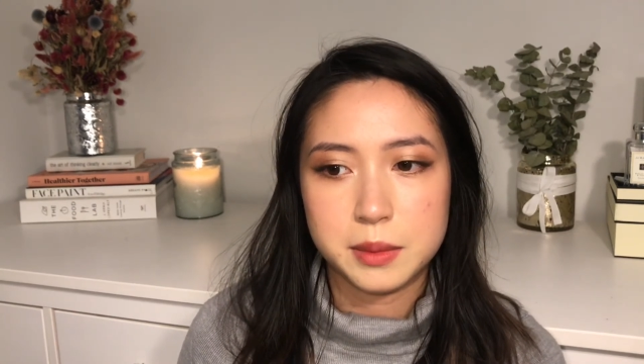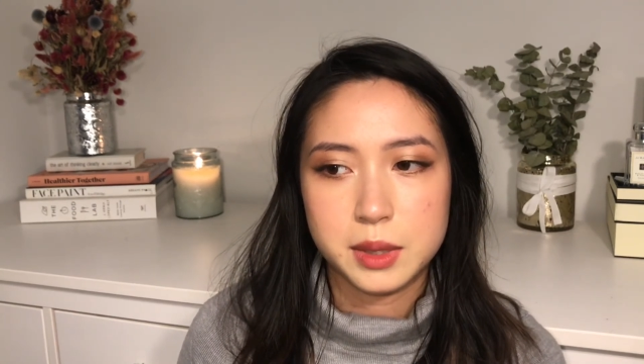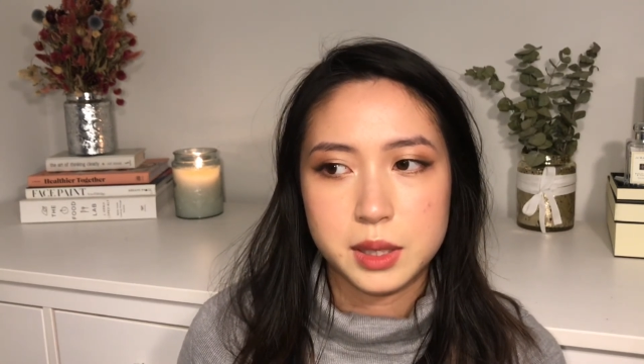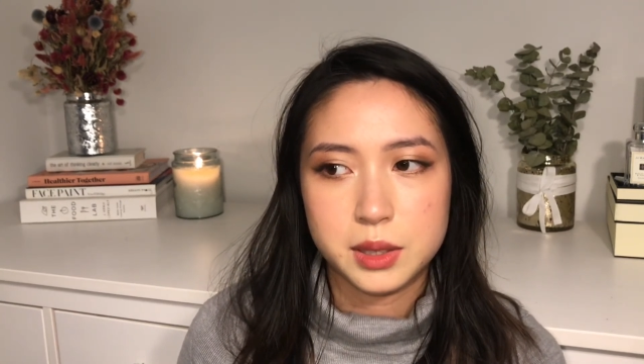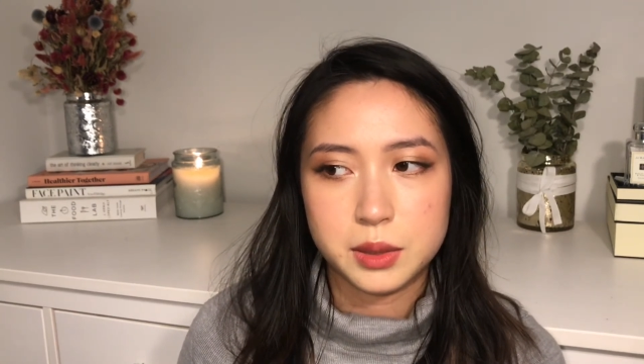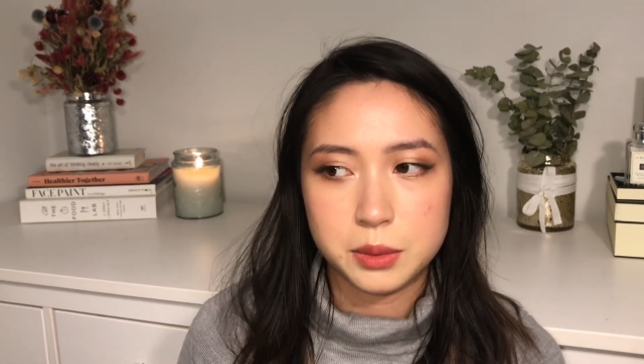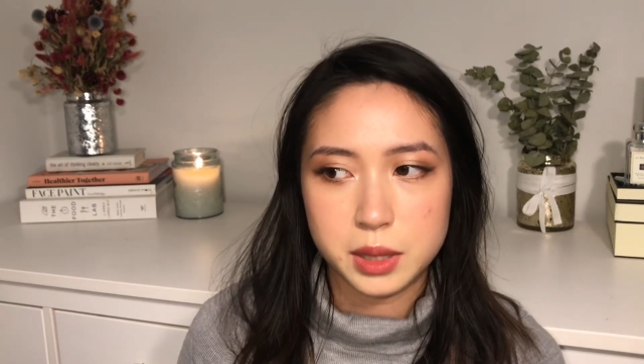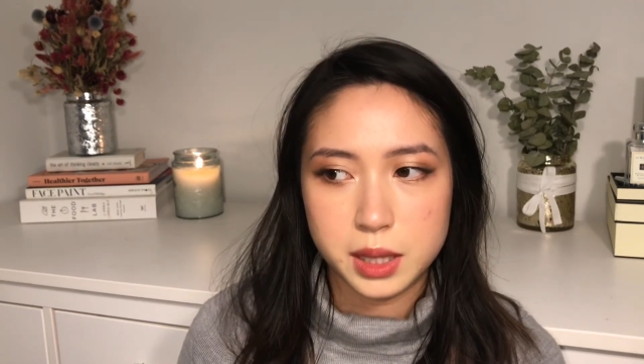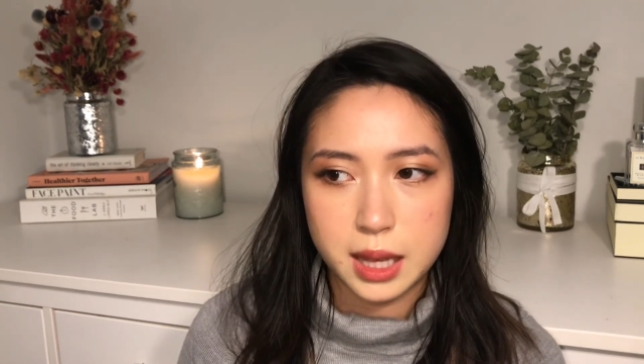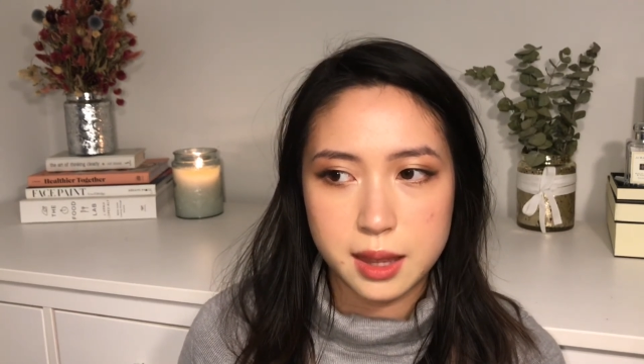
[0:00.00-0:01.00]
So
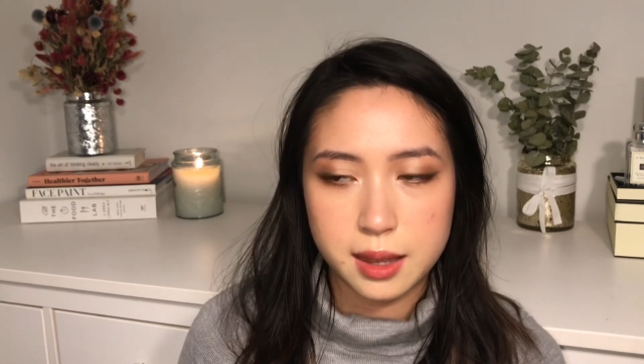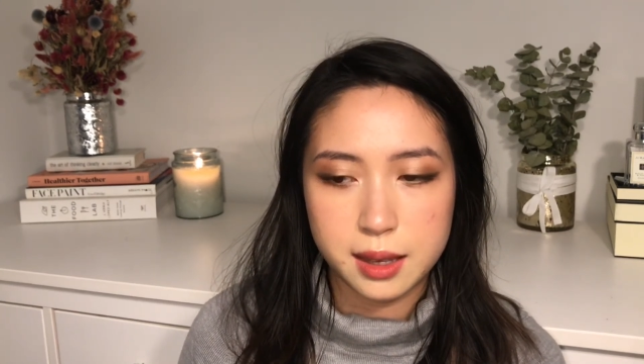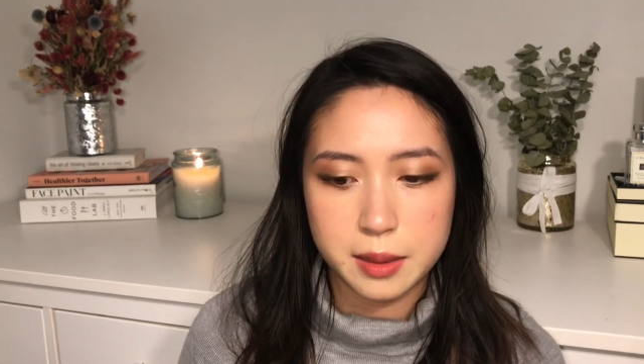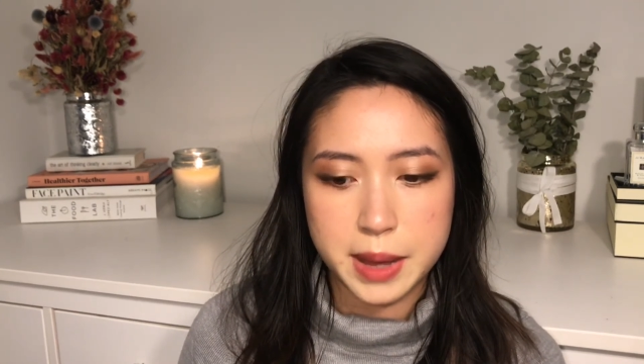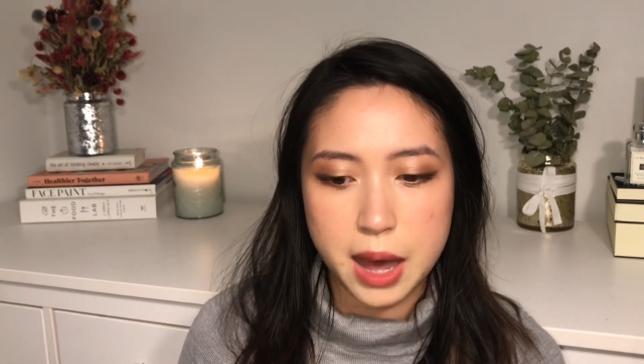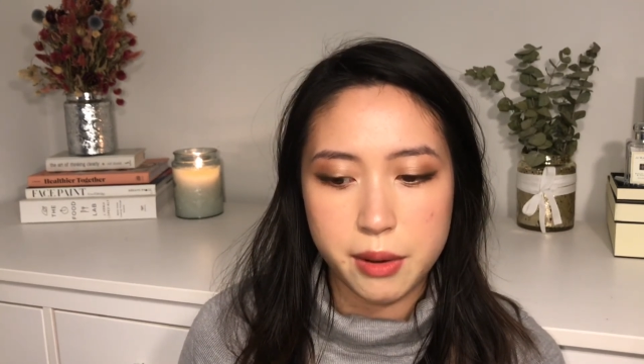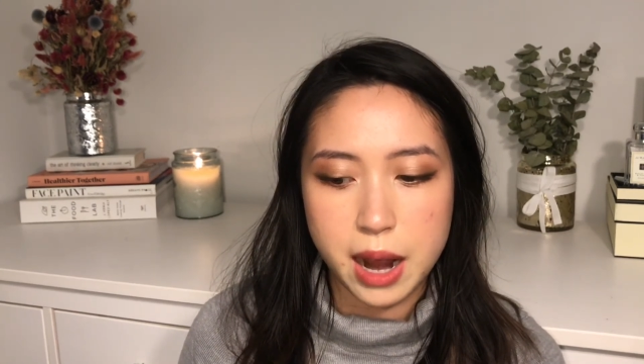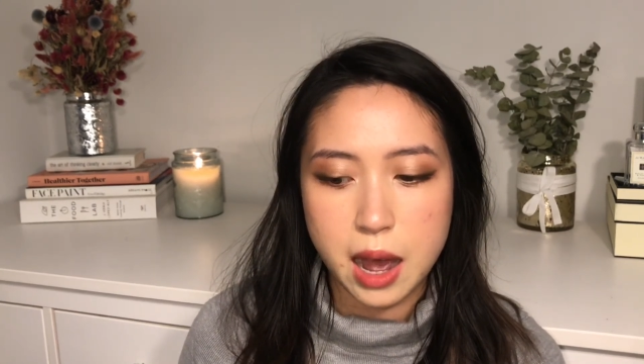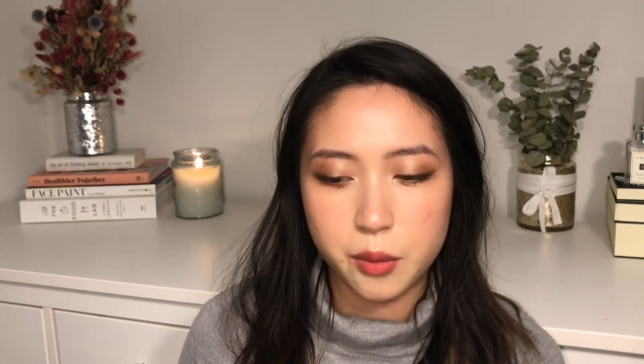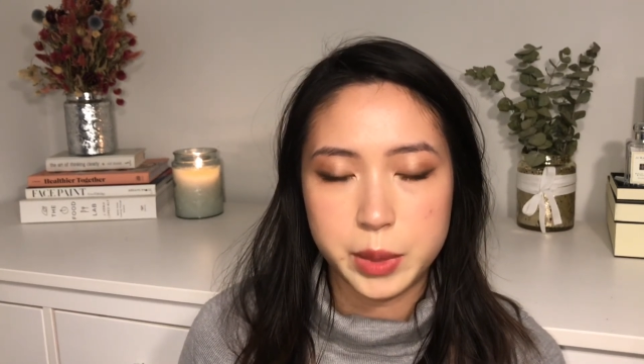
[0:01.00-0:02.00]
really think about
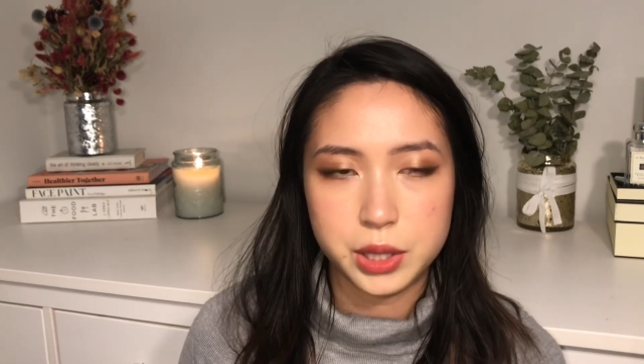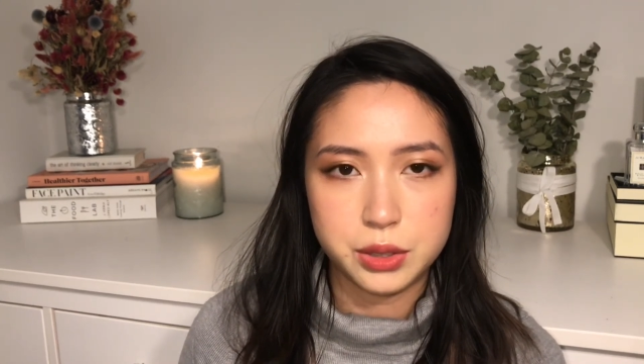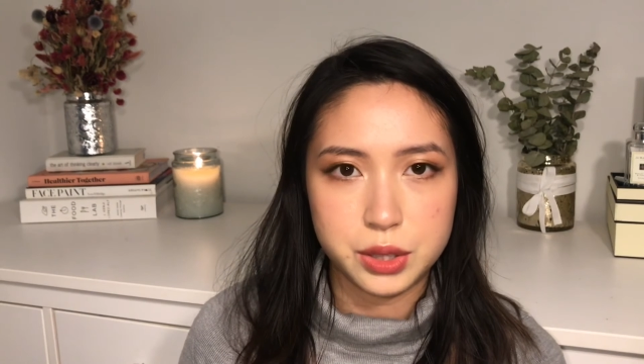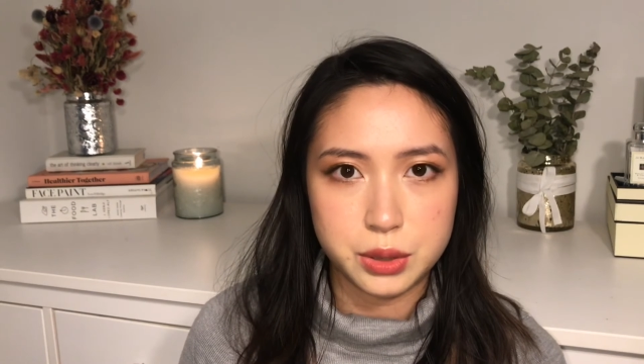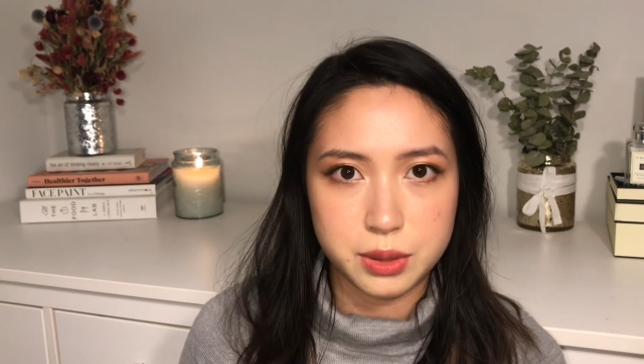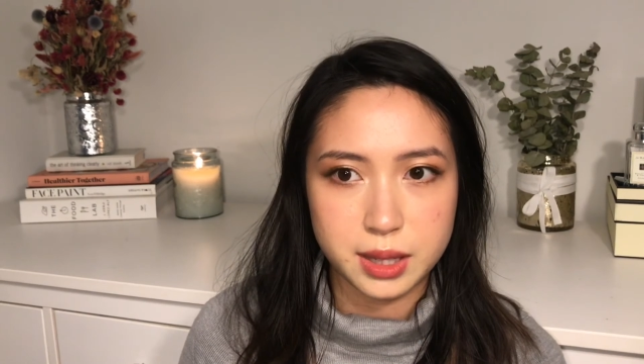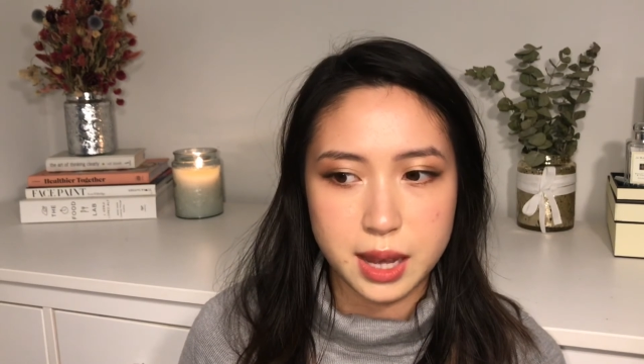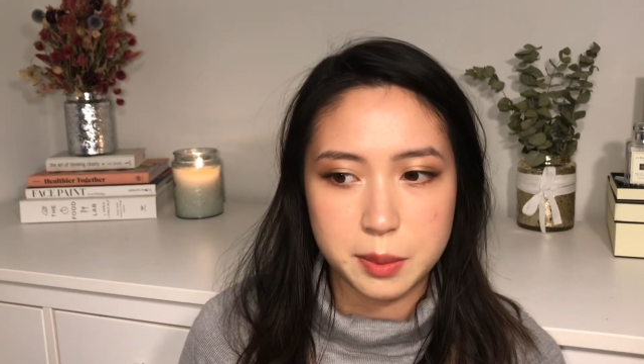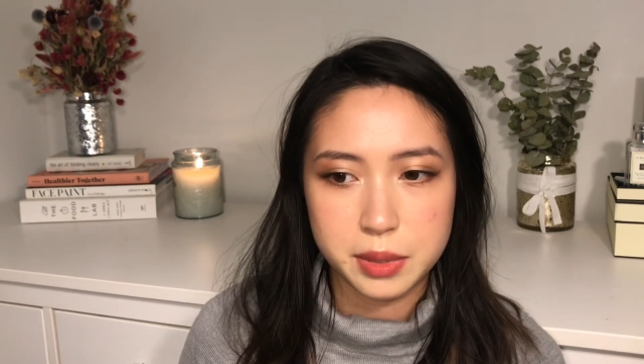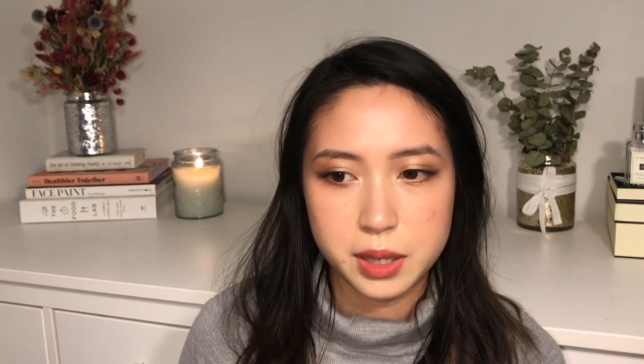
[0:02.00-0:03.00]
how much you use
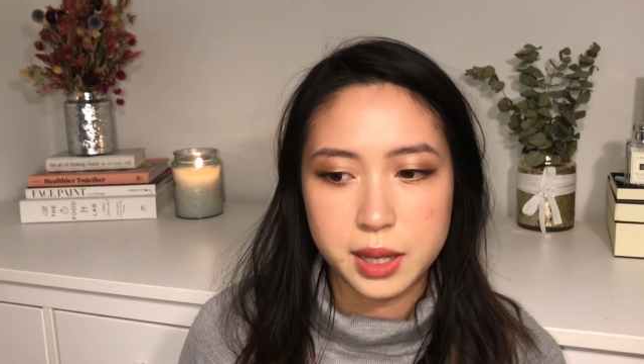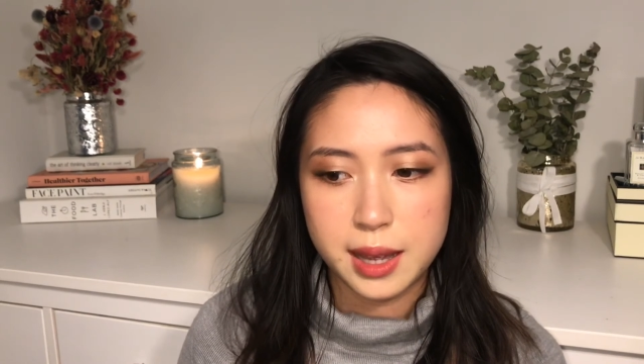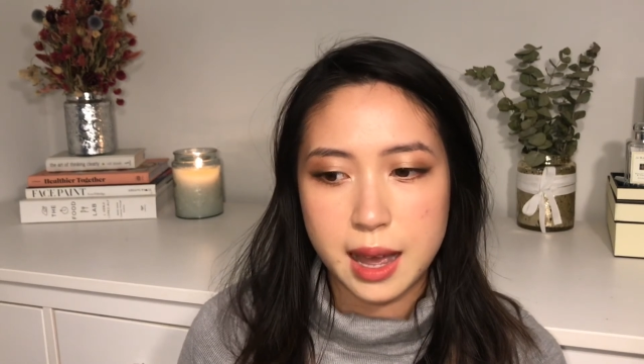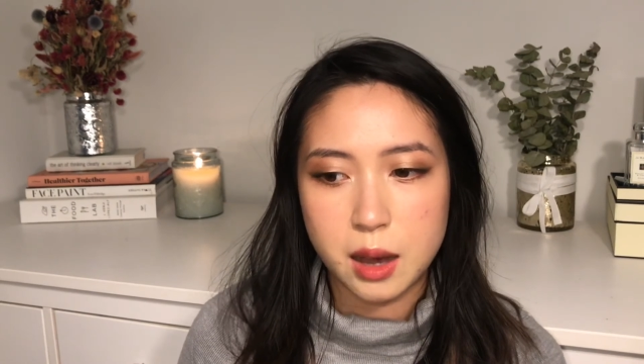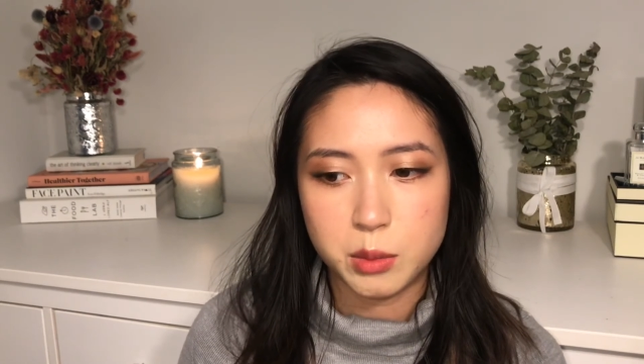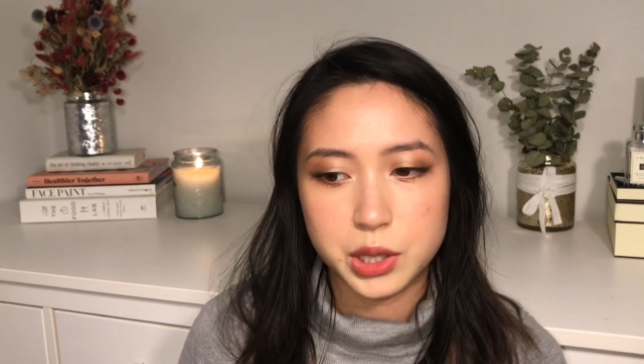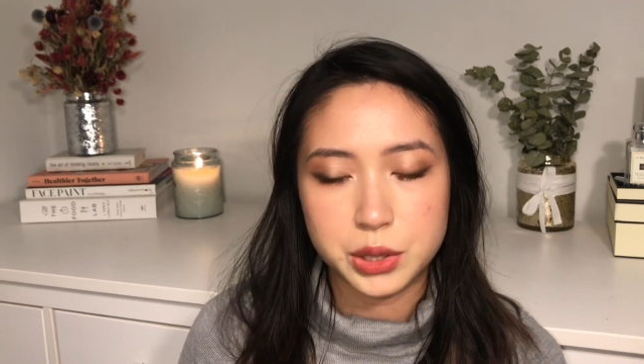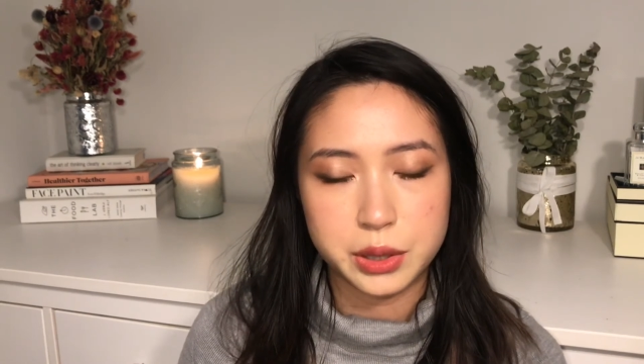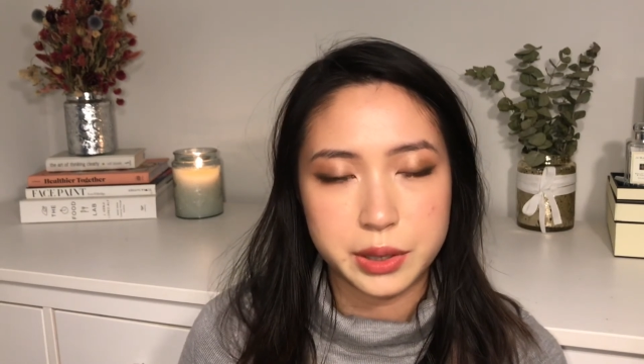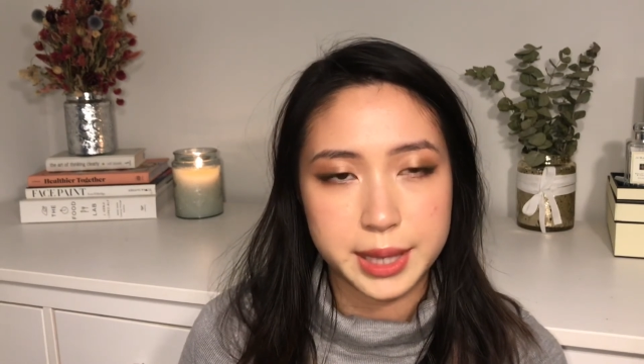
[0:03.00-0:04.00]
up, how much
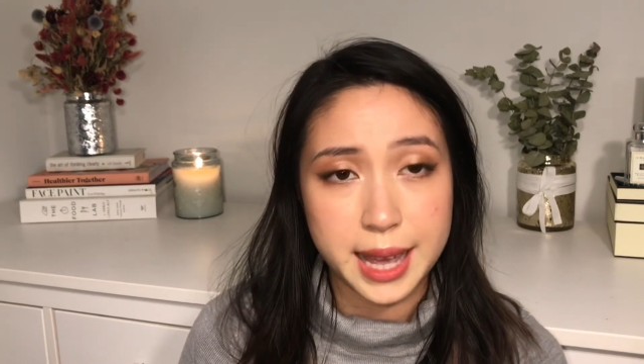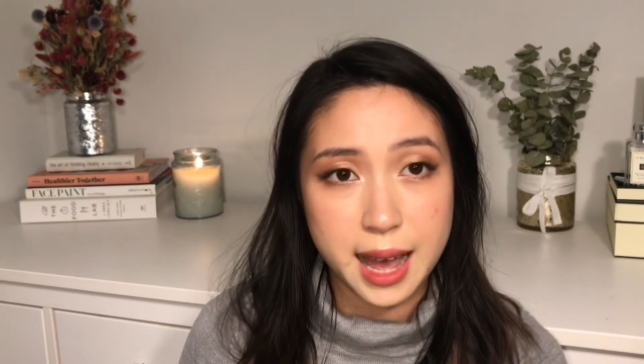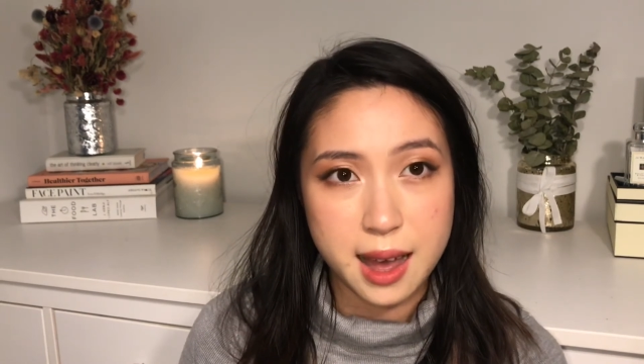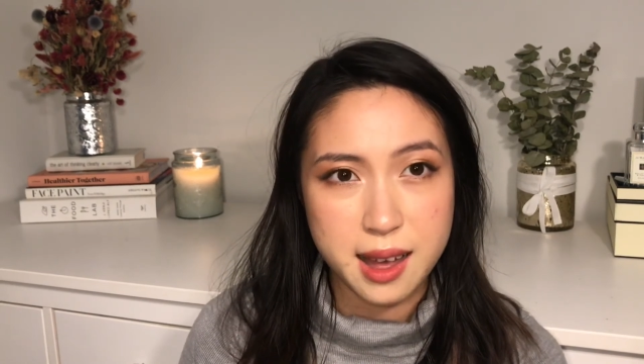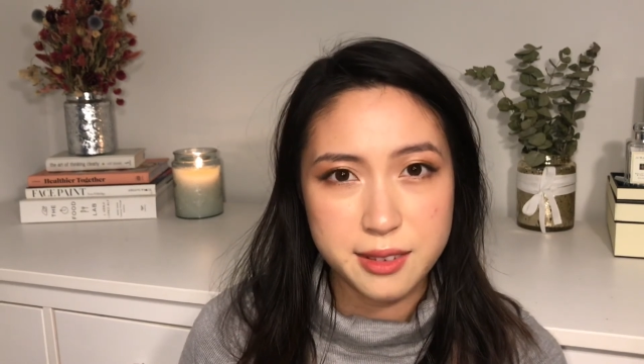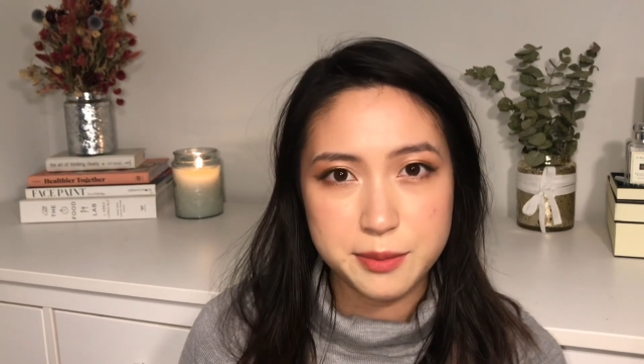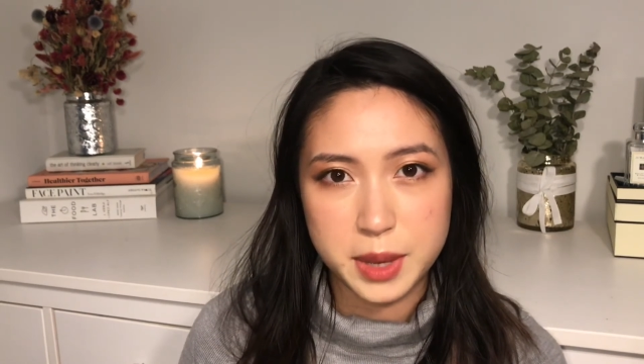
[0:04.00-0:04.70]
you already have.